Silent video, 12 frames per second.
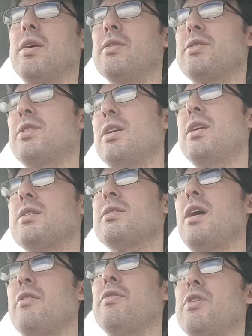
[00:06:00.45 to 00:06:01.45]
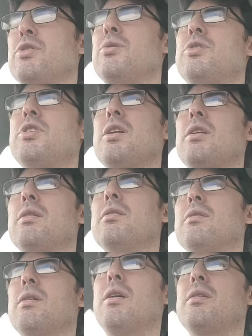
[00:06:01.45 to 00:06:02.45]
the city itself, in the new city,
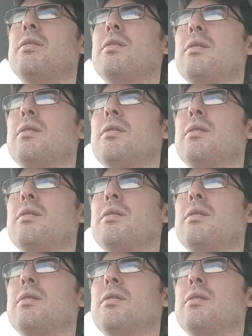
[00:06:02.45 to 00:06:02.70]
right?